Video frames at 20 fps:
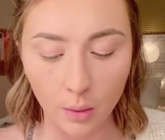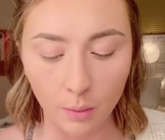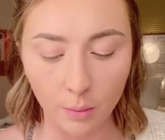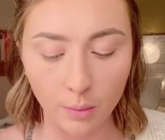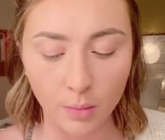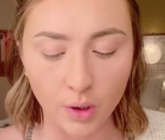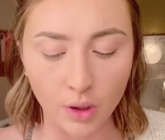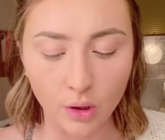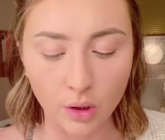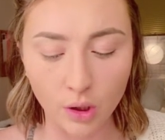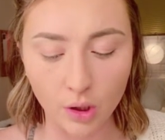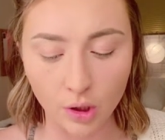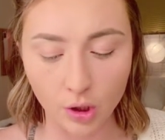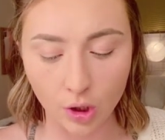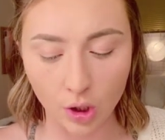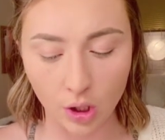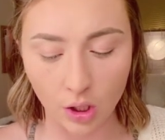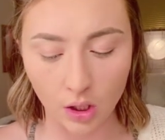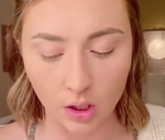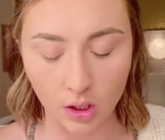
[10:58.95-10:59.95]
Milk
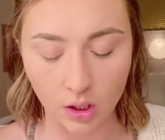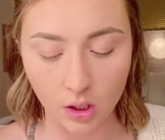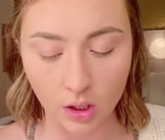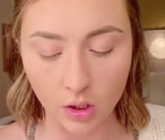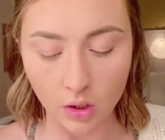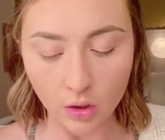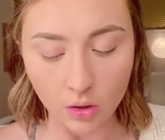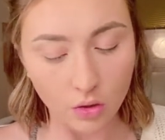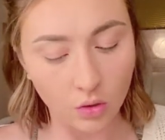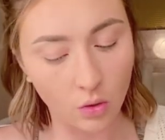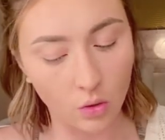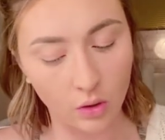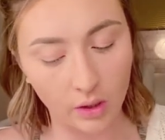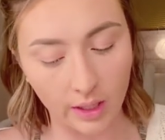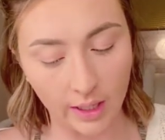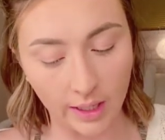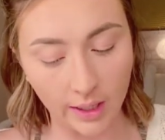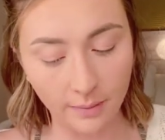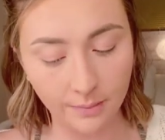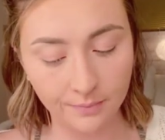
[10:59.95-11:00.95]
Chocolate
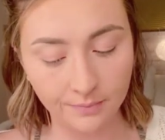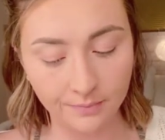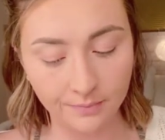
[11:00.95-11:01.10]
Soleil